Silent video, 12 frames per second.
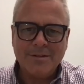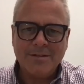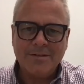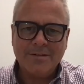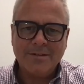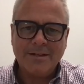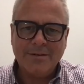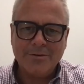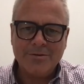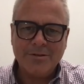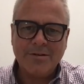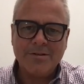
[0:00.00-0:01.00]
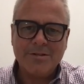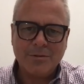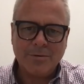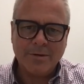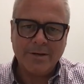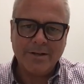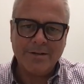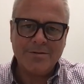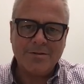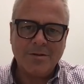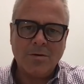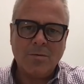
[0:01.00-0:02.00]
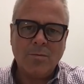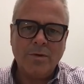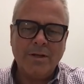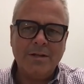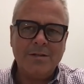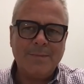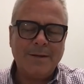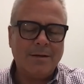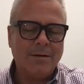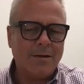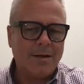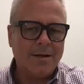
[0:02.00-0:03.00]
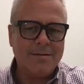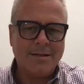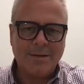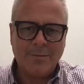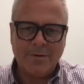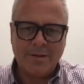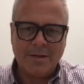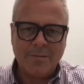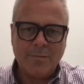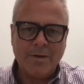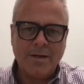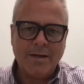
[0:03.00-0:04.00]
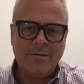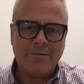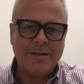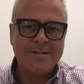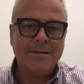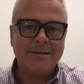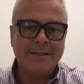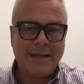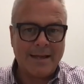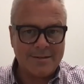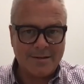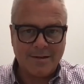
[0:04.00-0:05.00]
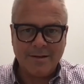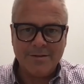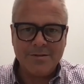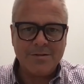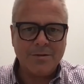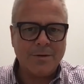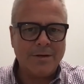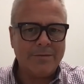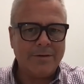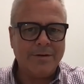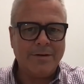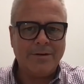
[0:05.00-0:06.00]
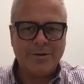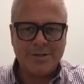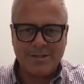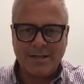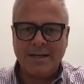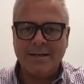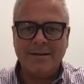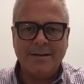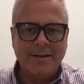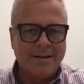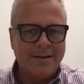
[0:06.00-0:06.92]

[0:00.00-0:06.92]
They're the heroes in our story. And so we spend a lot of time with them. We have resident liaisons who have a, are assigned